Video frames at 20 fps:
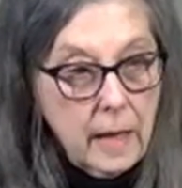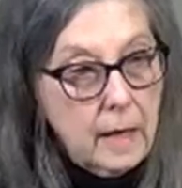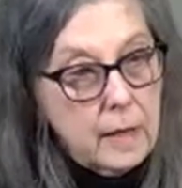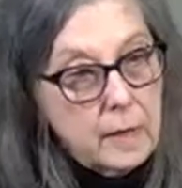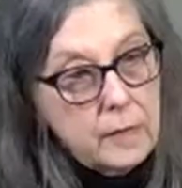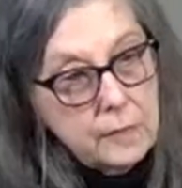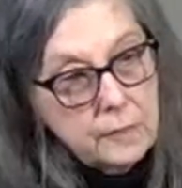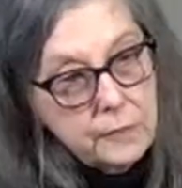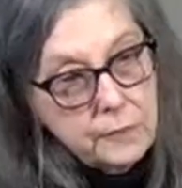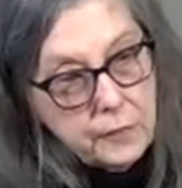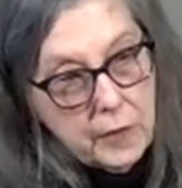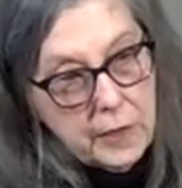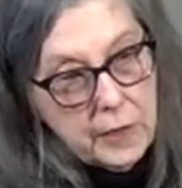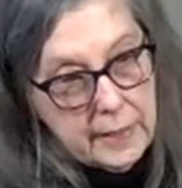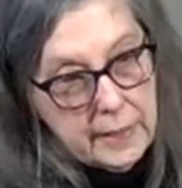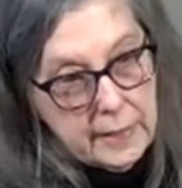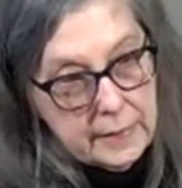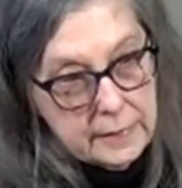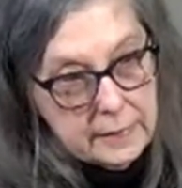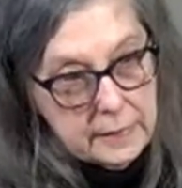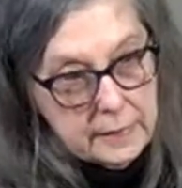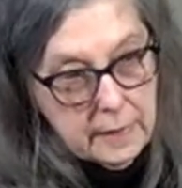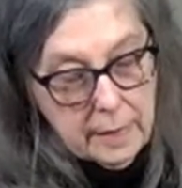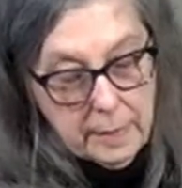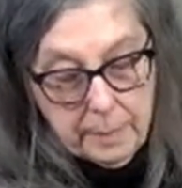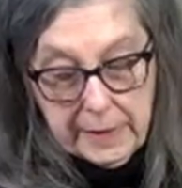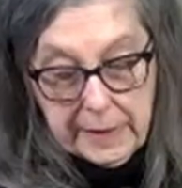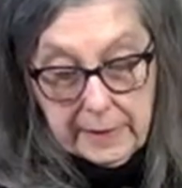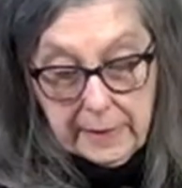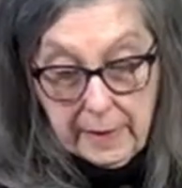The phrase,
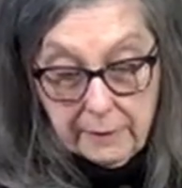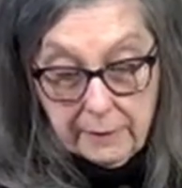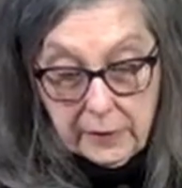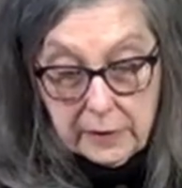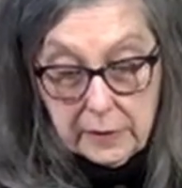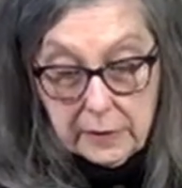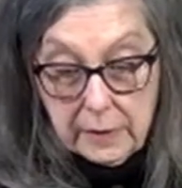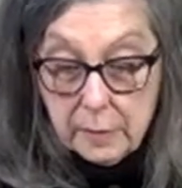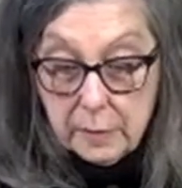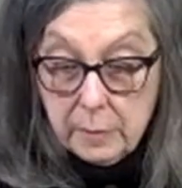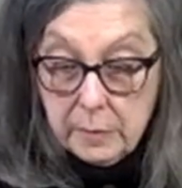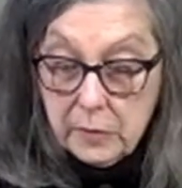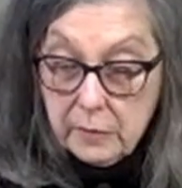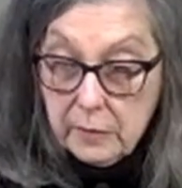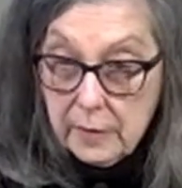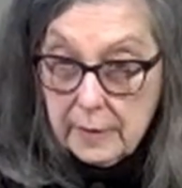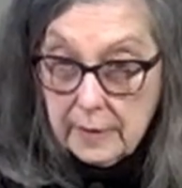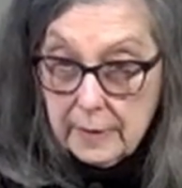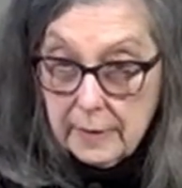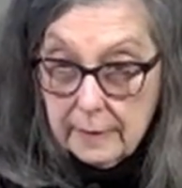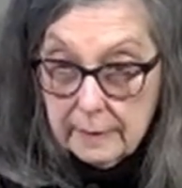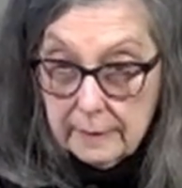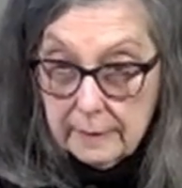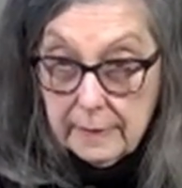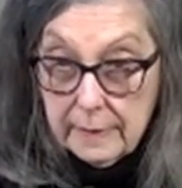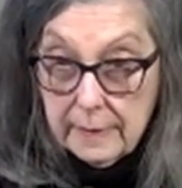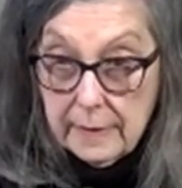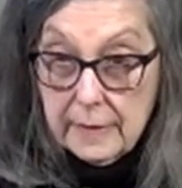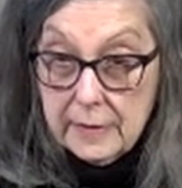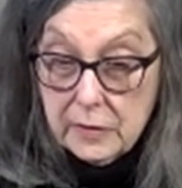beloved community,
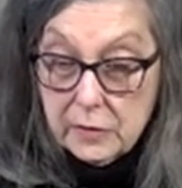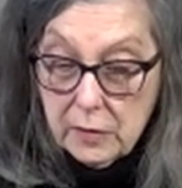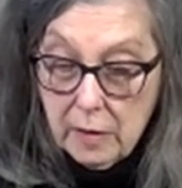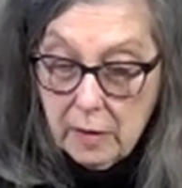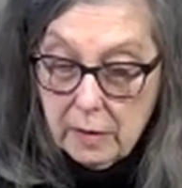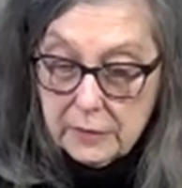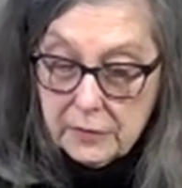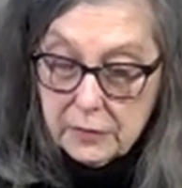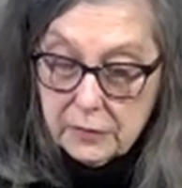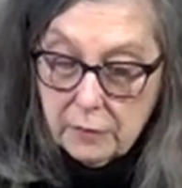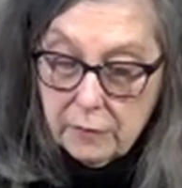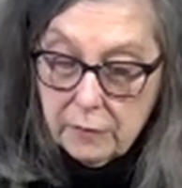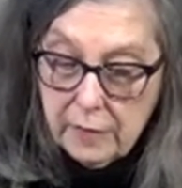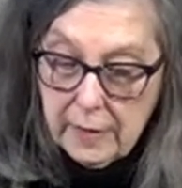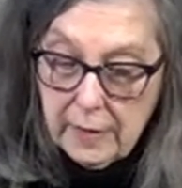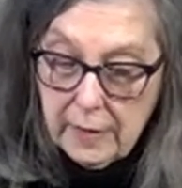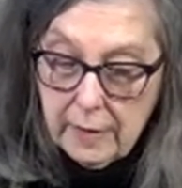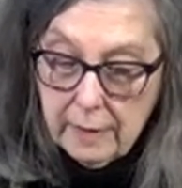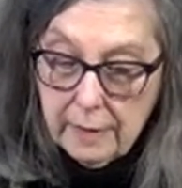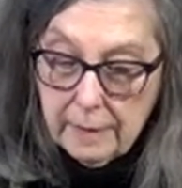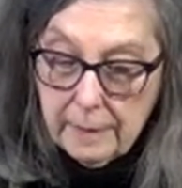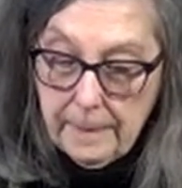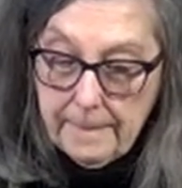is also there.